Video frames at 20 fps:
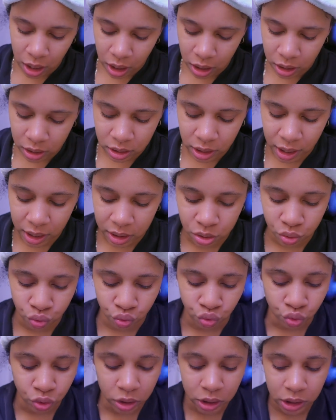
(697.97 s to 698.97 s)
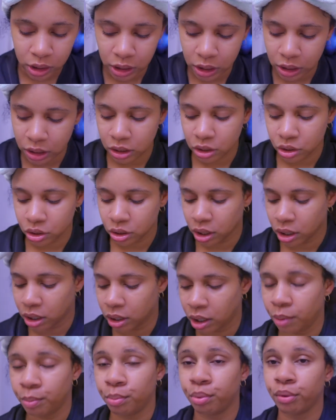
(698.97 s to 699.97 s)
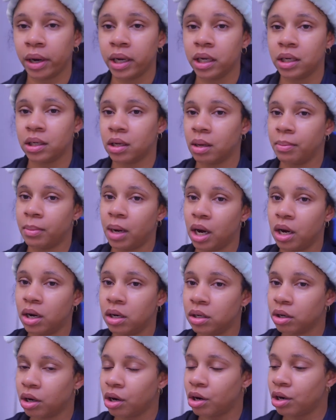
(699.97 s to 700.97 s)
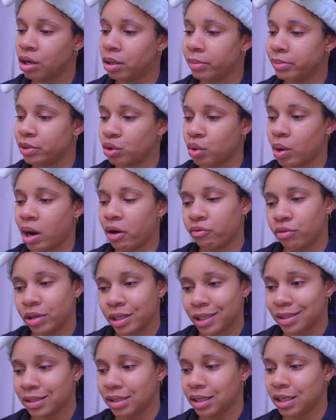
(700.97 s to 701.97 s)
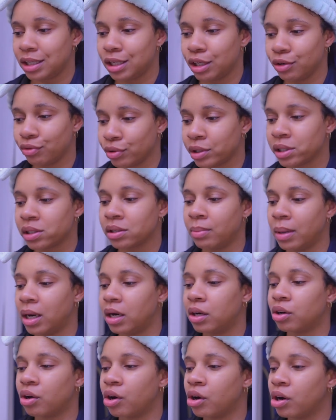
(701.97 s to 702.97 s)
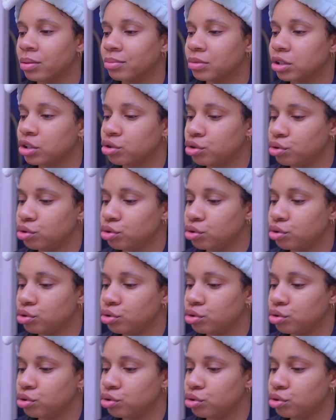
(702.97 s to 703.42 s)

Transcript: It has really brightened up my underarms, so I really see a difference in my underarms. It's